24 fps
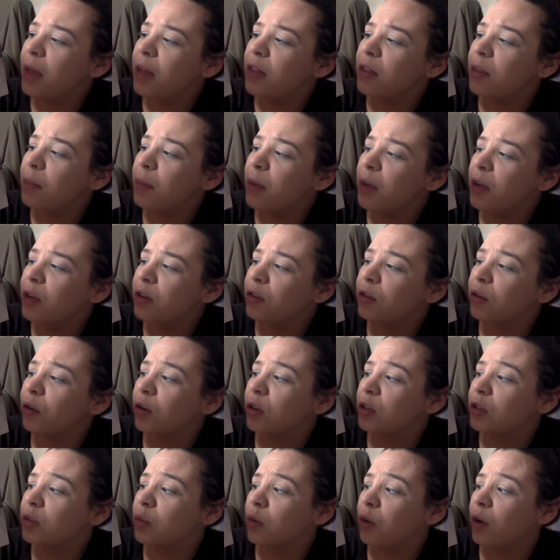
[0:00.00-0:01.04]
and the
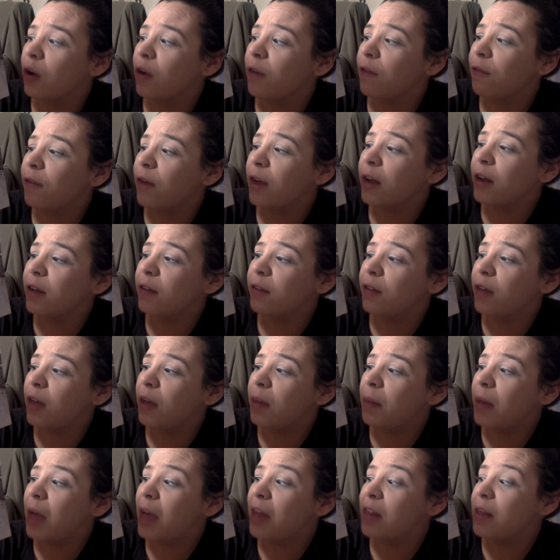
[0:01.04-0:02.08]
picadors were afraid of
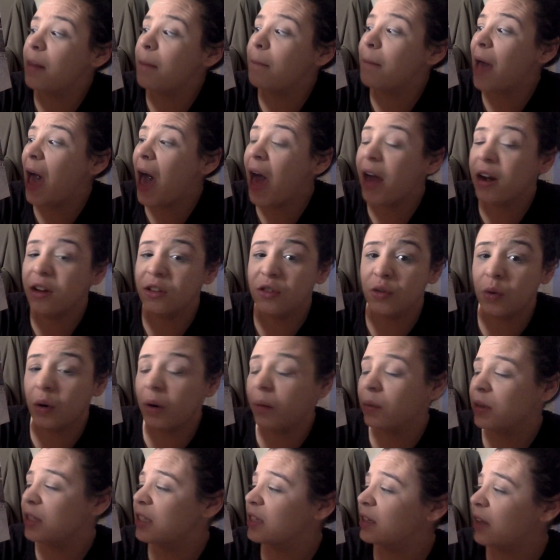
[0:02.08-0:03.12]
him, and the matador
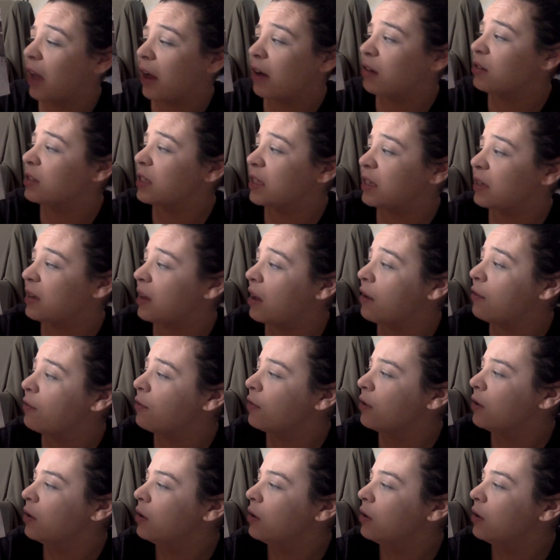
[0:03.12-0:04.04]
was scared stiff.